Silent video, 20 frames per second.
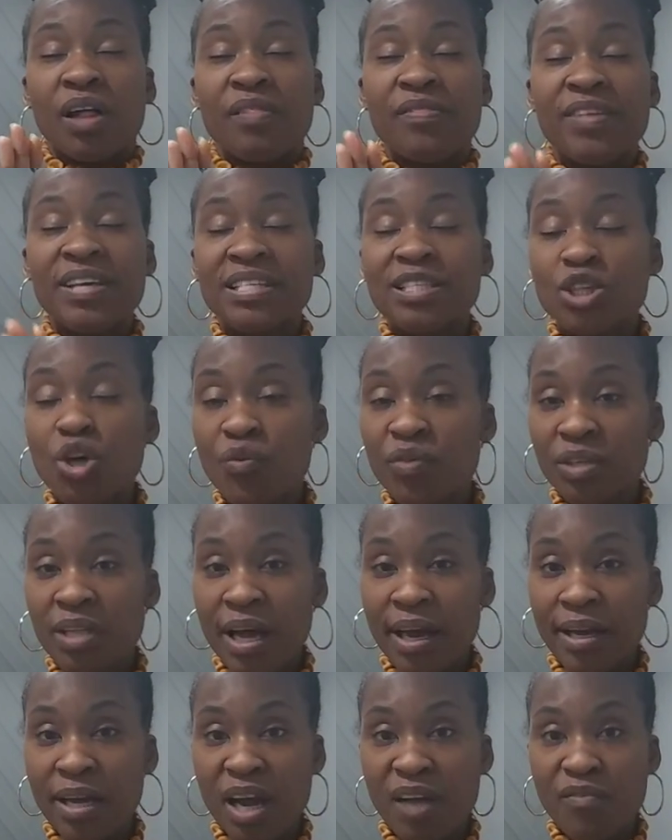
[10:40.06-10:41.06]
the silver
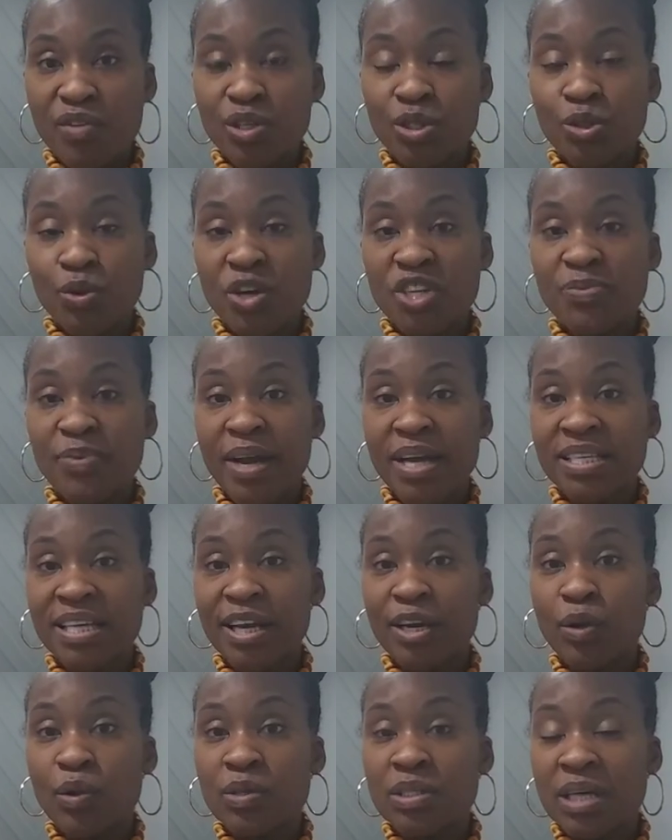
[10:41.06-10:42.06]
lining of the story is because
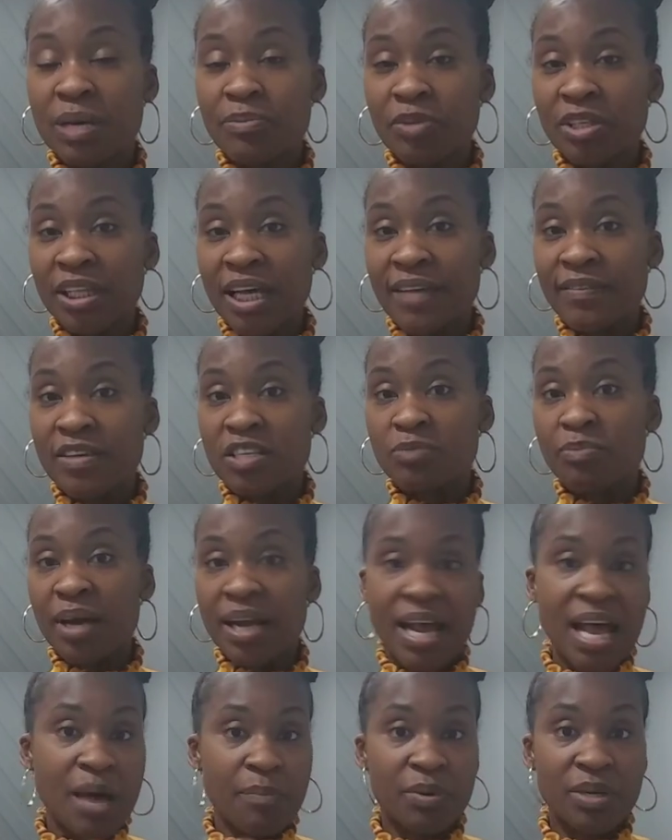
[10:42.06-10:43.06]
I knew something like this might
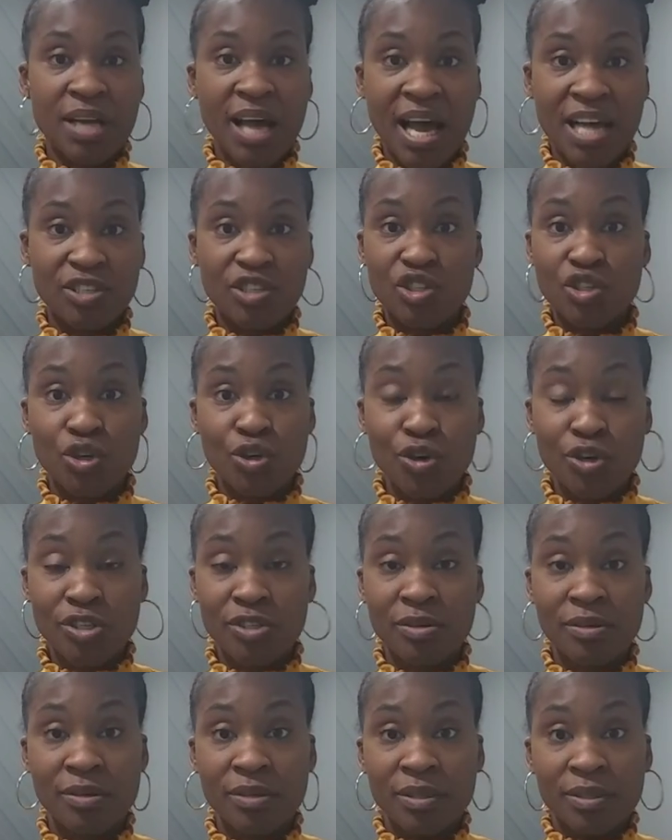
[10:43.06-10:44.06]
happen. I just
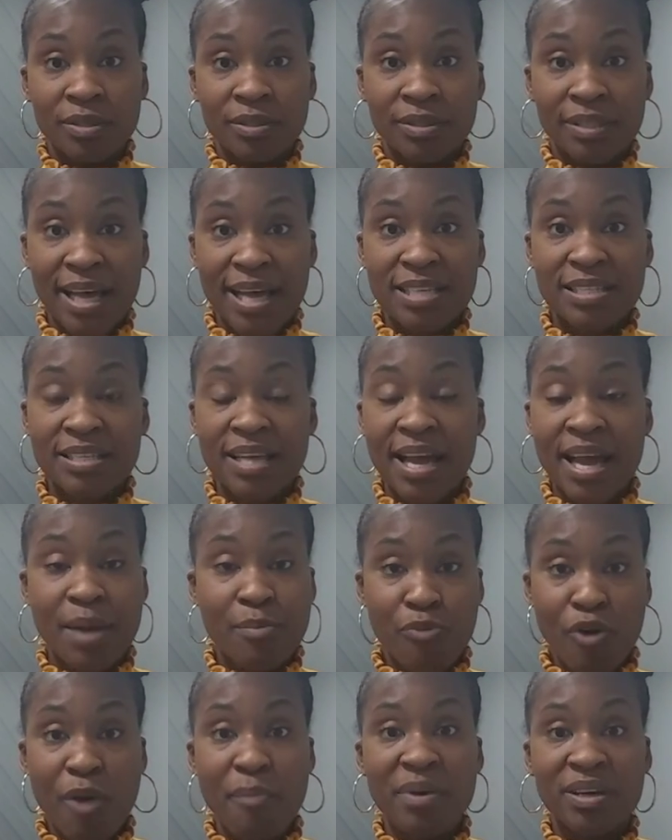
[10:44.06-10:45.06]
cooked last night and
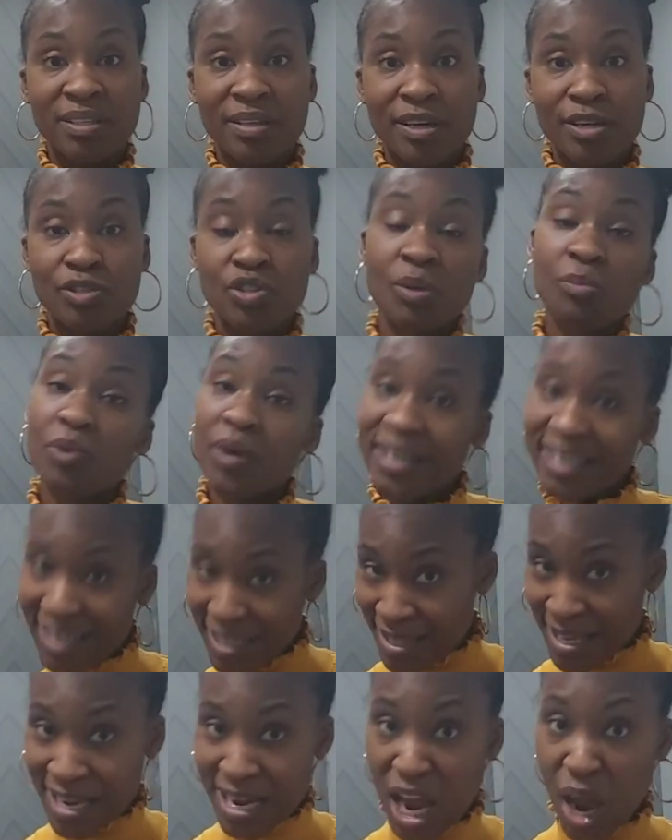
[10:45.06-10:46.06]
brought my lunch. So I'm going to
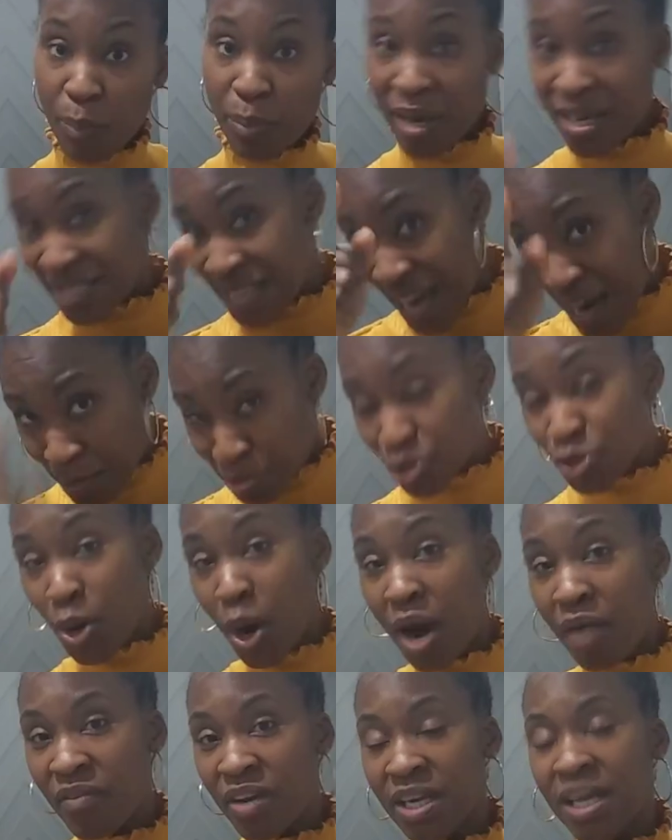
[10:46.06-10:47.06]
eat that now because I am
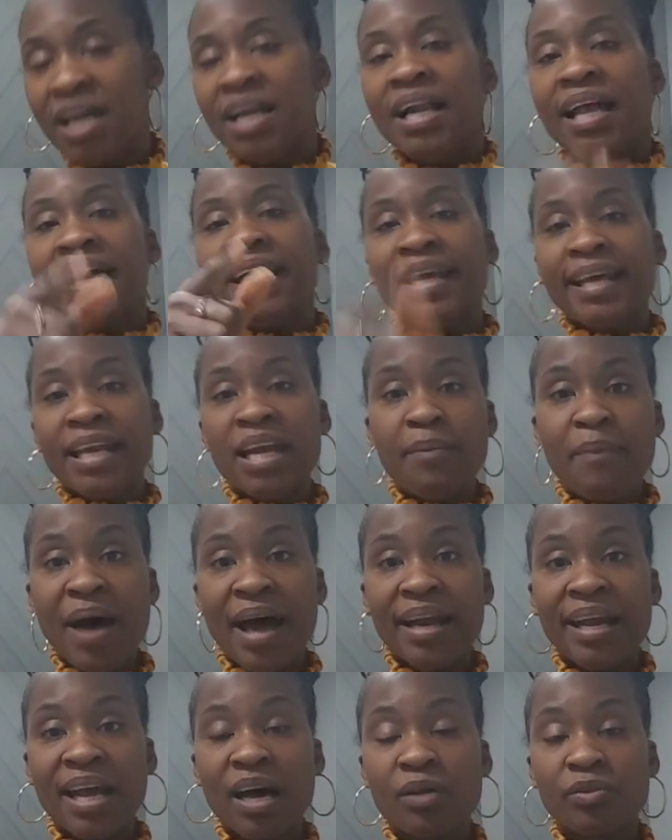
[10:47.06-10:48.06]
starving. And
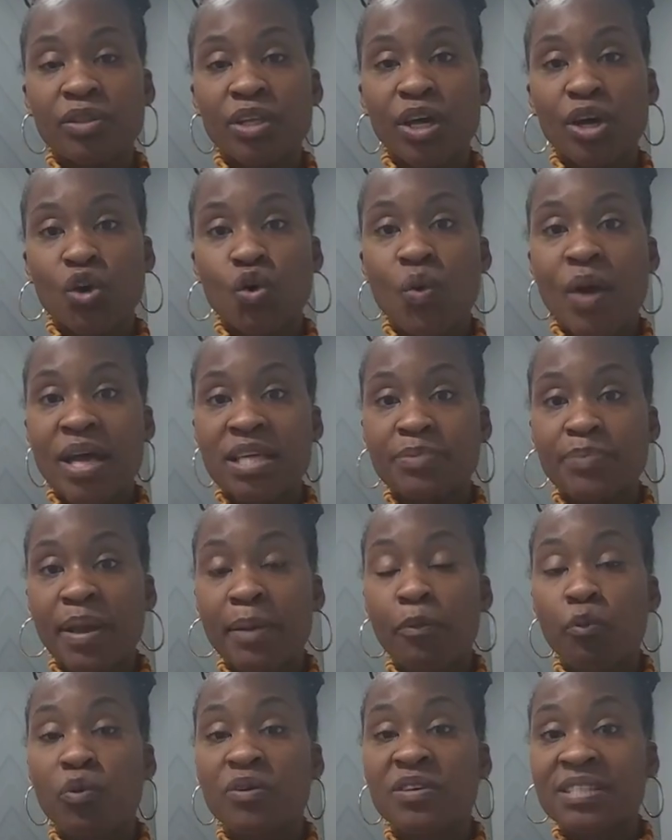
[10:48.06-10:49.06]
anybody out there who has
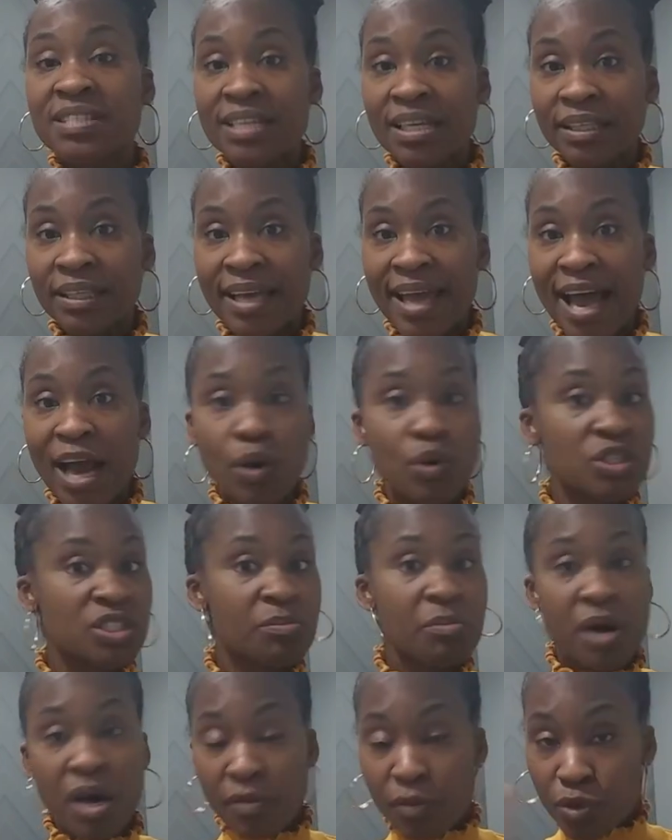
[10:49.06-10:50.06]
people with celiac or
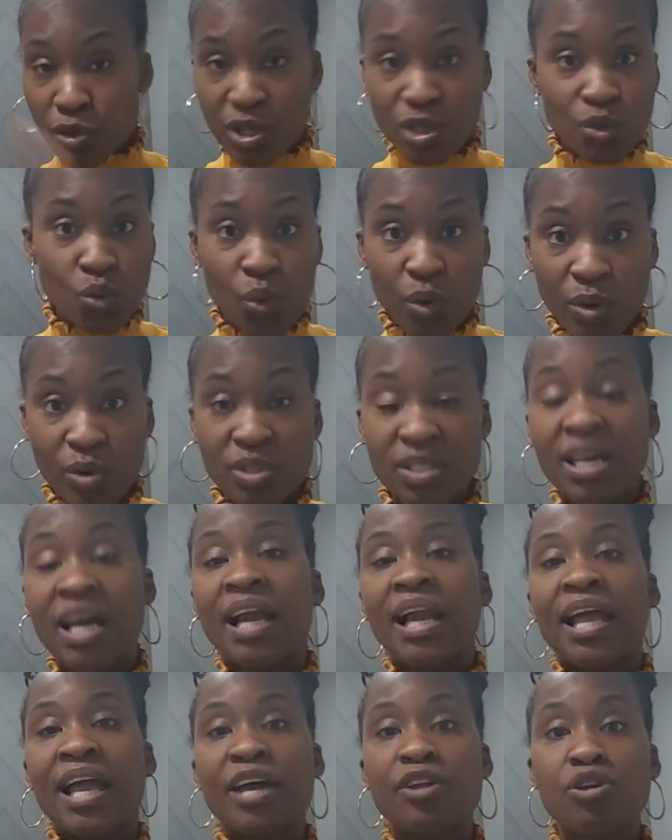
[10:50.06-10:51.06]
some other disorders
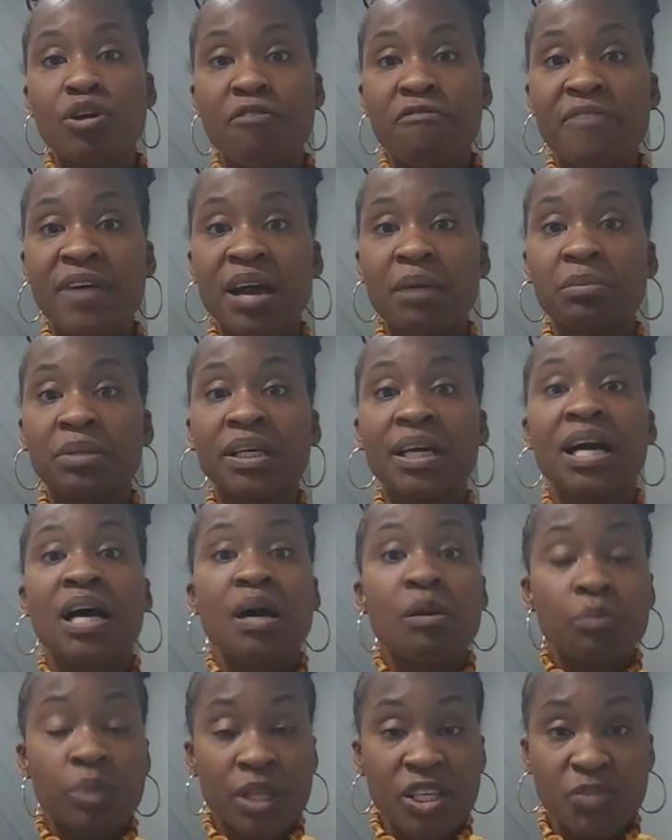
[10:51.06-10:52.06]
in your family,
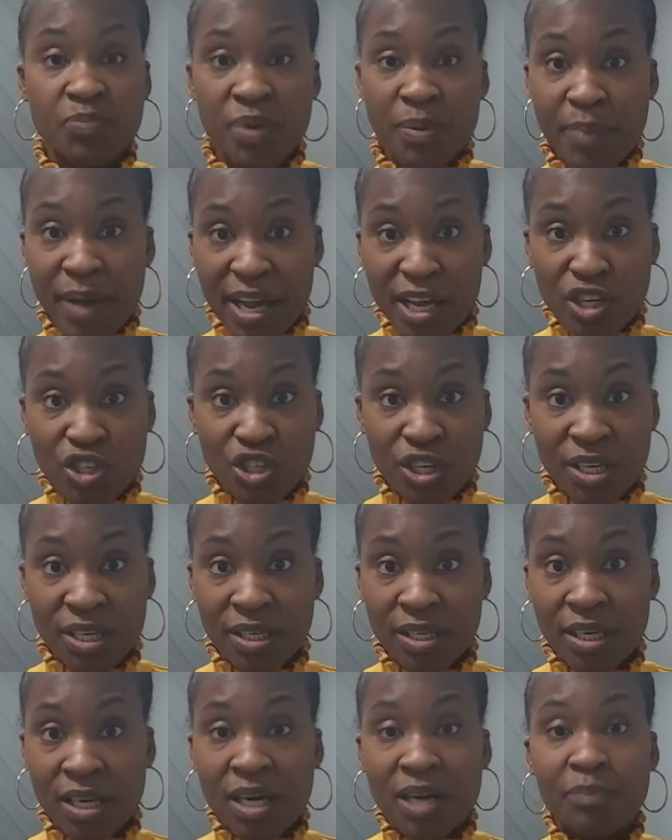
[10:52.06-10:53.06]
please be patient.
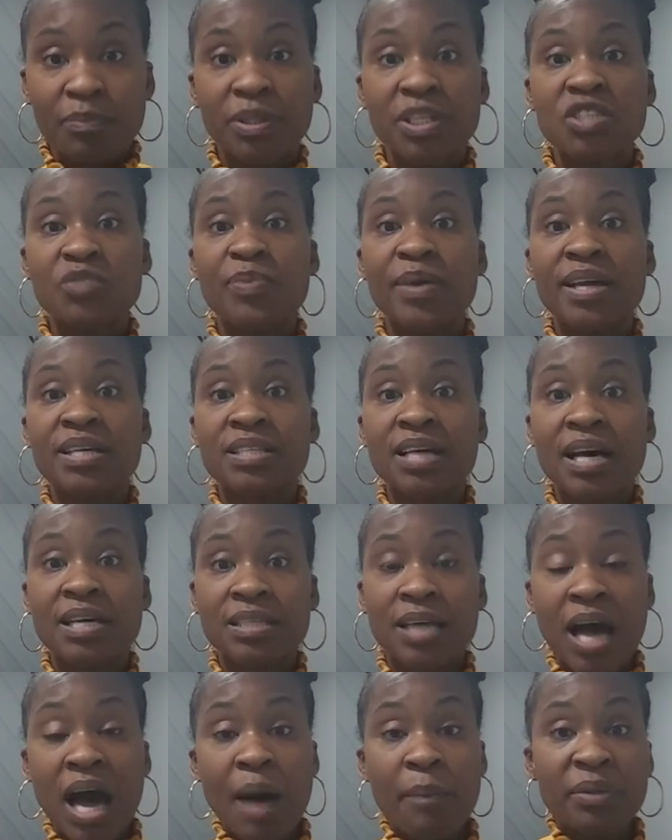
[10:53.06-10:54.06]
Please be as
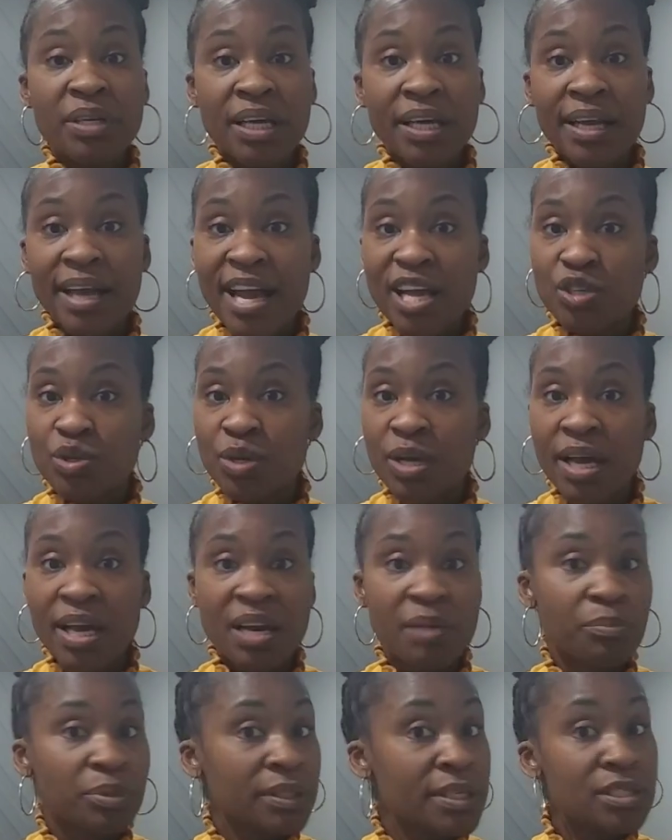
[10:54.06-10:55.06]
accommodating as you can.
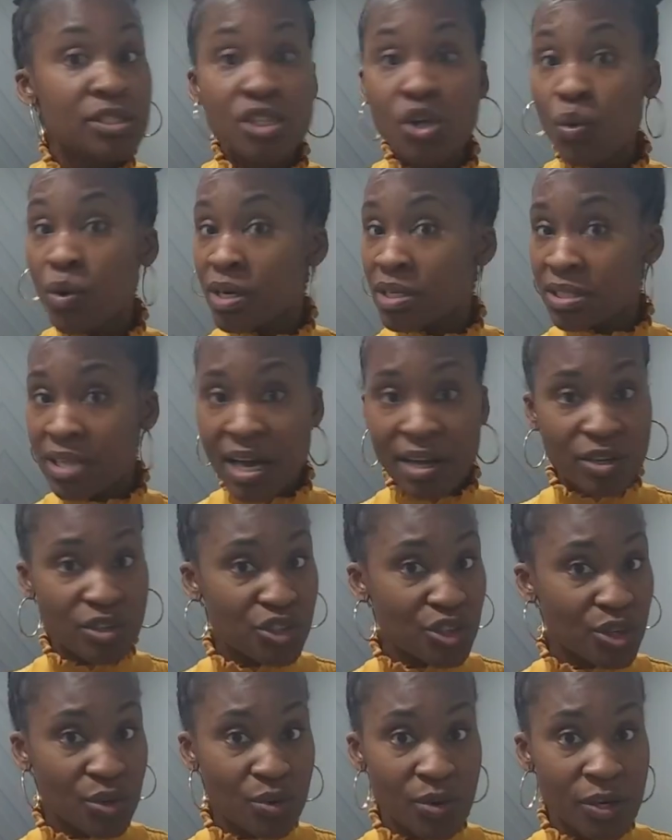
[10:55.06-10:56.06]
And please know it is not a
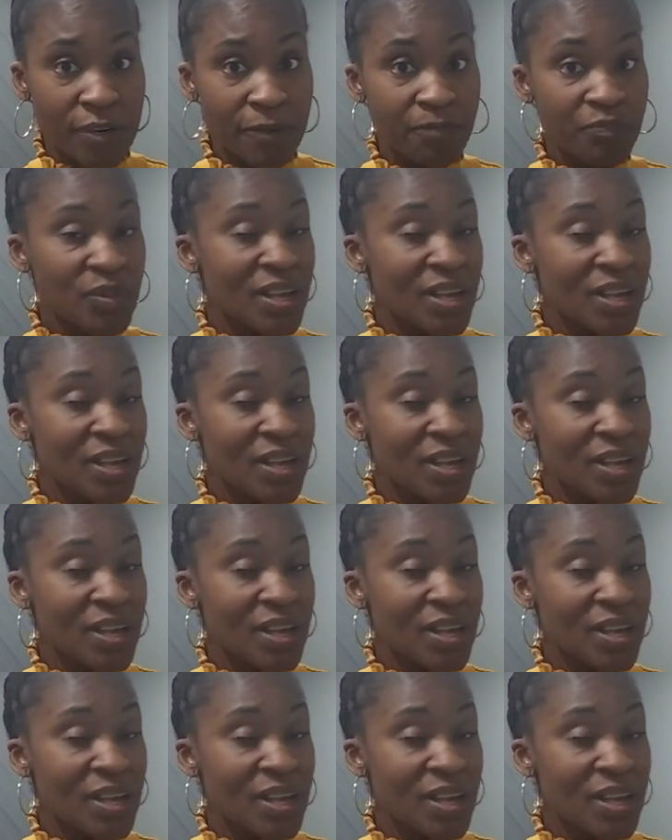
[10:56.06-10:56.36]
joke.